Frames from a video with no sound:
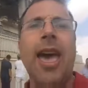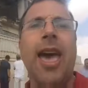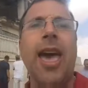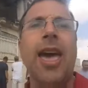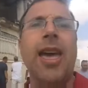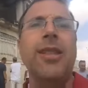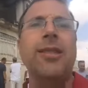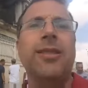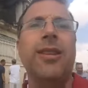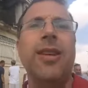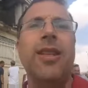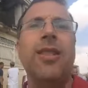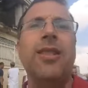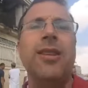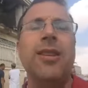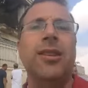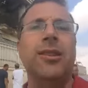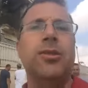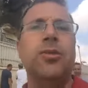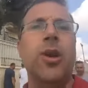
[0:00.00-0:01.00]
And
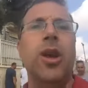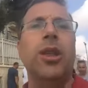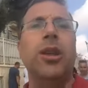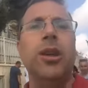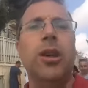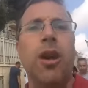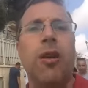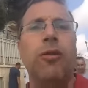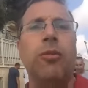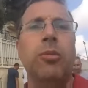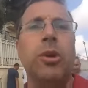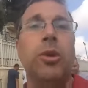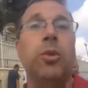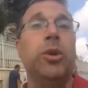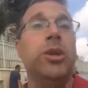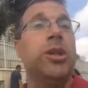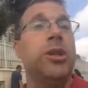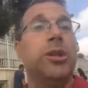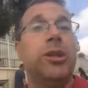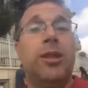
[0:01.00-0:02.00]
the Israeli government,
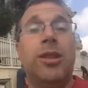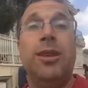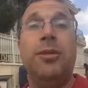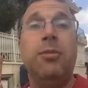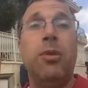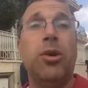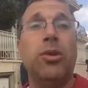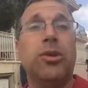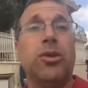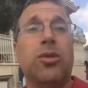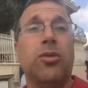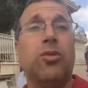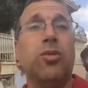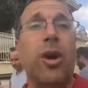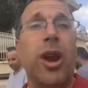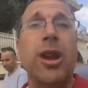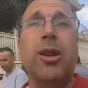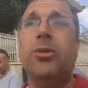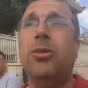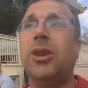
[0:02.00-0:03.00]
which is the most
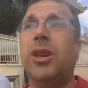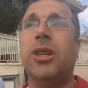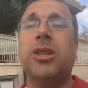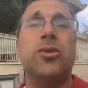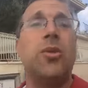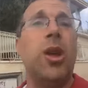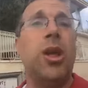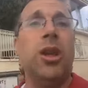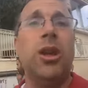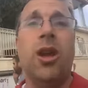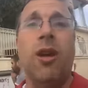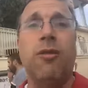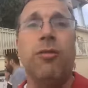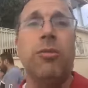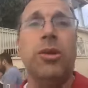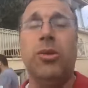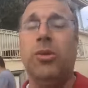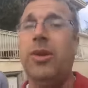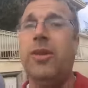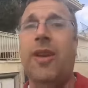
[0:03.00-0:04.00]
right-wing Israeli
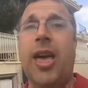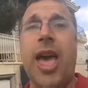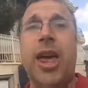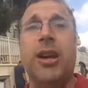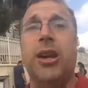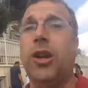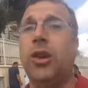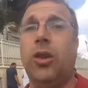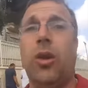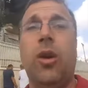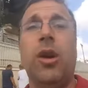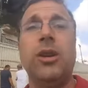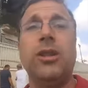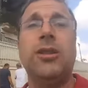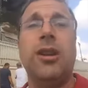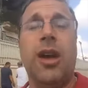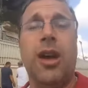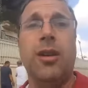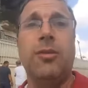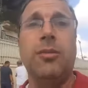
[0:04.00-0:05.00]
government we've had in a long
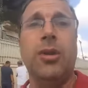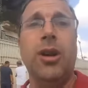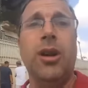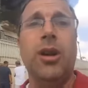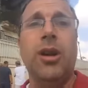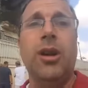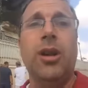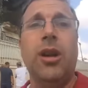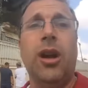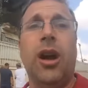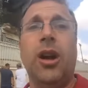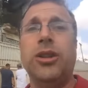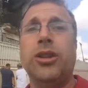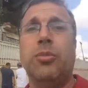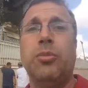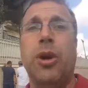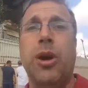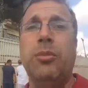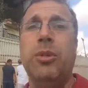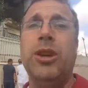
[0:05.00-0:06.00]
time, under
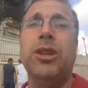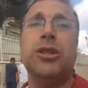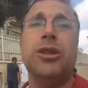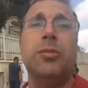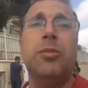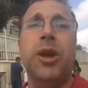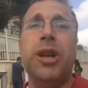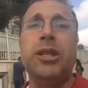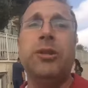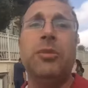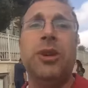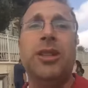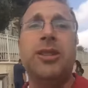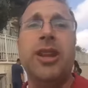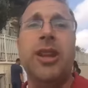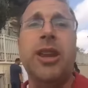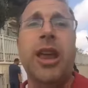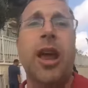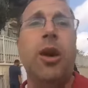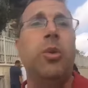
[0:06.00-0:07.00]
Prime Minister Benjamin
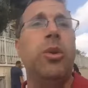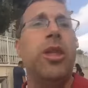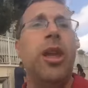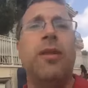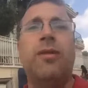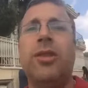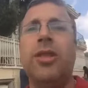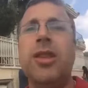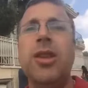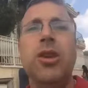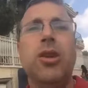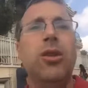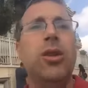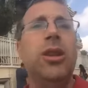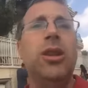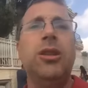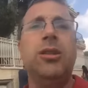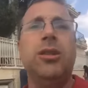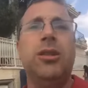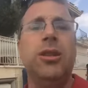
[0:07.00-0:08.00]
Netanyahu, with everything good
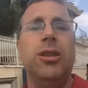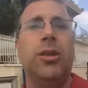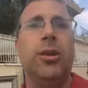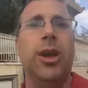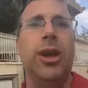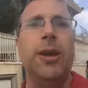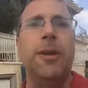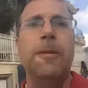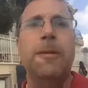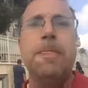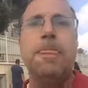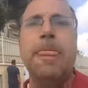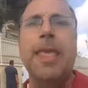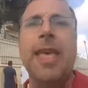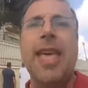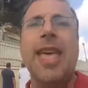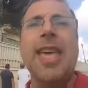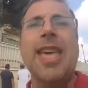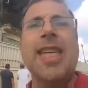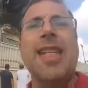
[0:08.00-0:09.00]
he's doing,
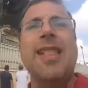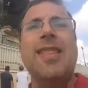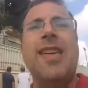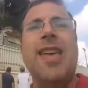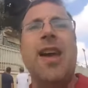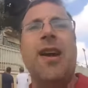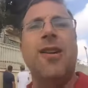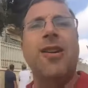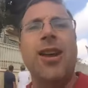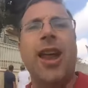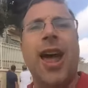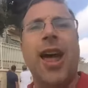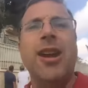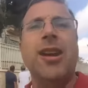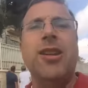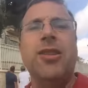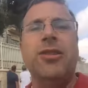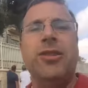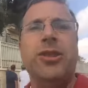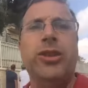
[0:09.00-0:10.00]
they are not
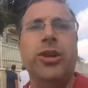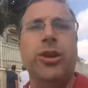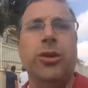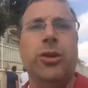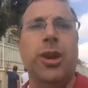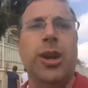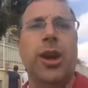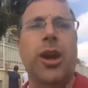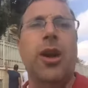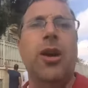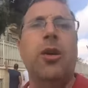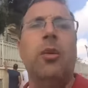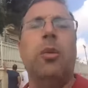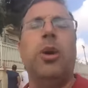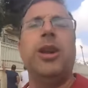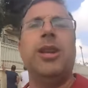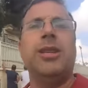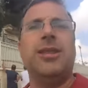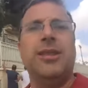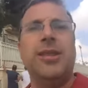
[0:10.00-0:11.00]
doing
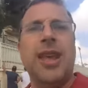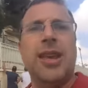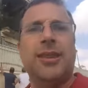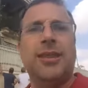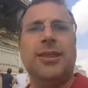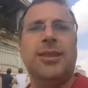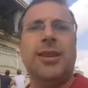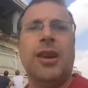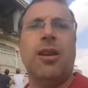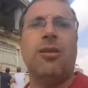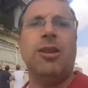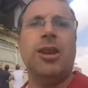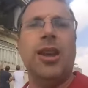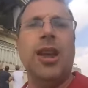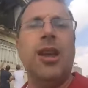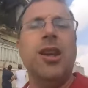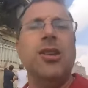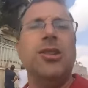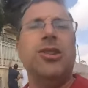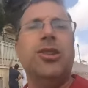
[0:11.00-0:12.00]
what is necessary
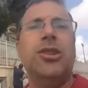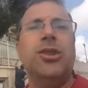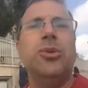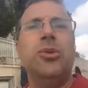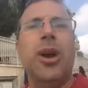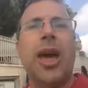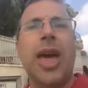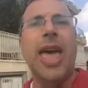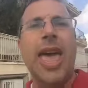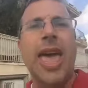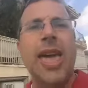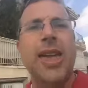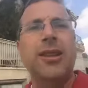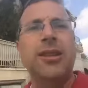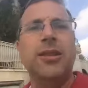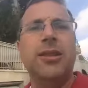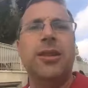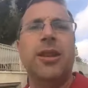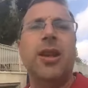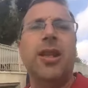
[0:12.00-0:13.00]
to
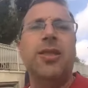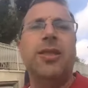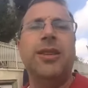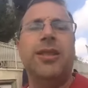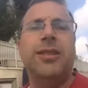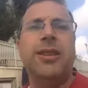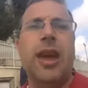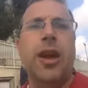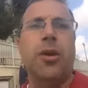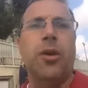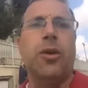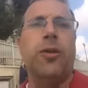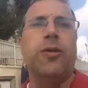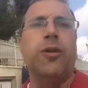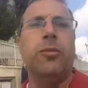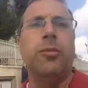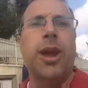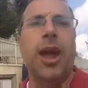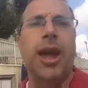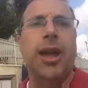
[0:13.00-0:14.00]
end the terror
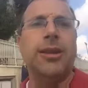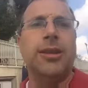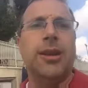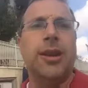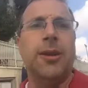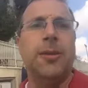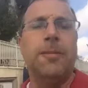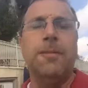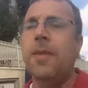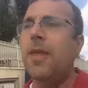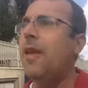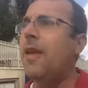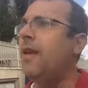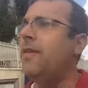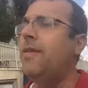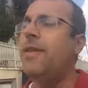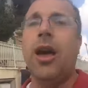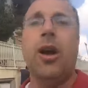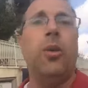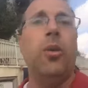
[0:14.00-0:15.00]
from Gaza.
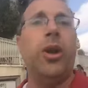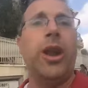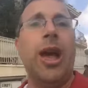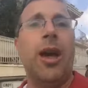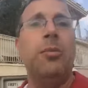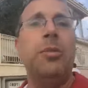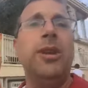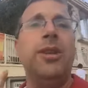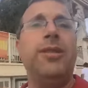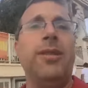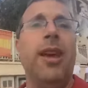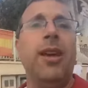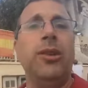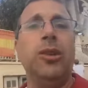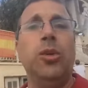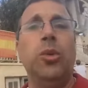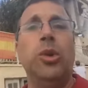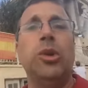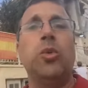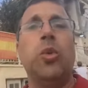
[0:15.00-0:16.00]
Now, what I'm going to tell
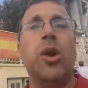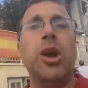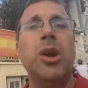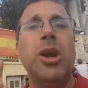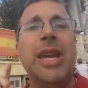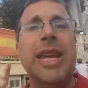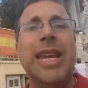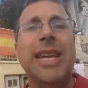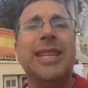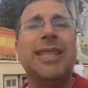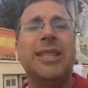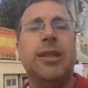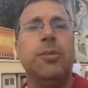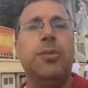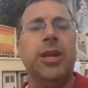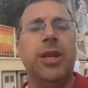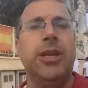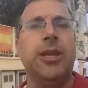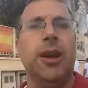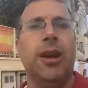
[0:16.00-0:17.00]
you is what needs to
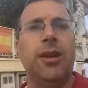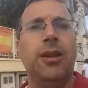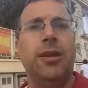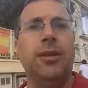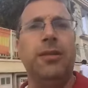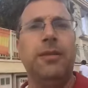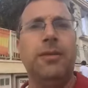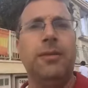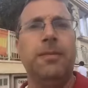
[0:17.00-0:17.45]
be done.